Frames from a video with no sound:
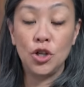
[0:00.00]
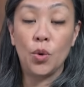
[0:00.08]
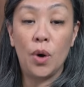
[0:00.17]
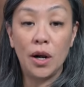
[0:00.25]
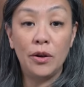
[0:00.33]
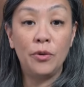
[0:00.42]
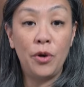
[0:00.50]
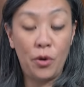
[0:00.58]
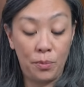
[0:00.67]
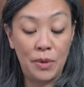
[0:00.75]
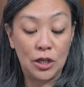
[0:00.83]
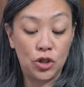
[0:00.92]
you'll want
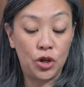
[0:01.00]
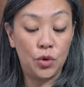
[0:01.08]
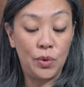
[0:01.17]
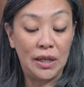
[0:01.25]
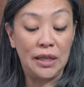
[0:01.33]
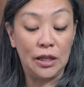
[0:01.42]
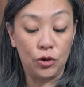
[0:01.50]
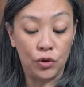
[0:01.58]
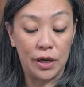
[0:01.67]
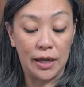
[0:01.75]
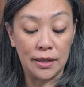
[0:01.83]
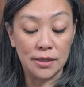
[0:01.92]
to make sure you read the
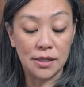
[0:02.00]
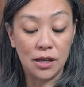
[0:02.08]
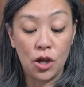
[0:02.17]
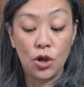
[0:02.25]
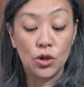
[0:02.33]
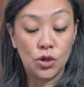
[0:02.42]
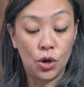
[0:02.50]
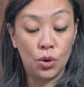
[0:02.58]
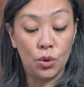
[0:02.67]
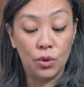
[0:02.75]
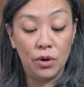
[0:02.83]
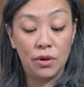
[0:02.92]
ingredients.
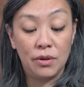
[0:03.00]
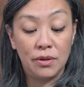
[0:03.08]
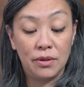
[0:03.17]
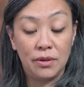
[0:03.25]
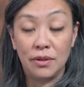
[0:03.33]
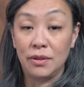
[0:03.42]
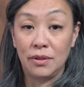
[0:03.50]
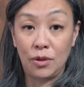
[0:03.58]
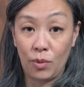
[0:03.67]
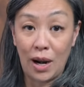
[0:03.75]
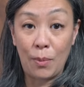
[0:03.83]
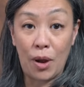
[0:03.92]
So the
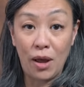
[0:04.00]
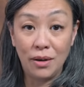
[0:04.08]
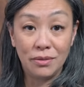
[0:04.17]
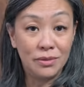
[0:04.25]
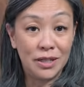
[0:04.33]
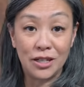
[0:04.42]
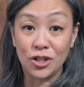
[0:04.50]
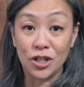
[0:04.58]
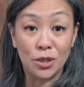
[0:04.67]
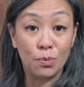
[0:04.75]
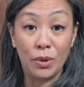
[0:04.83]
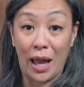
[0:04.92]
one I bought is
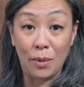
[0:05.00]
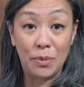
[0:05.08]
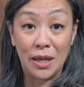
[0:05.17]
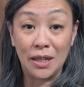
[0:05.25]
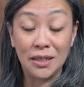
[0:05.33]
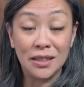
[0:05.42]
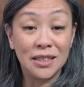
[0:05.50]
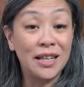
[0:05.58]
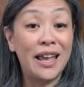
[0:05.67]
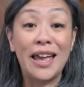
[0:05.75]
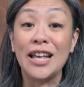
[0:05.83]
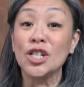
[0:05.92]
just black beans
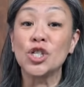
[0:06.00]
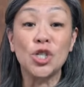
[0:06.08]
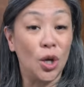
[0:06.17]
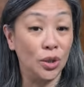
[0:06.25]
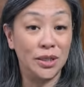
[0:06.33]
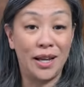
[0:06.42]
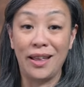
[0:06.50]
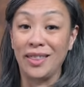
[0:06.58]
and salt.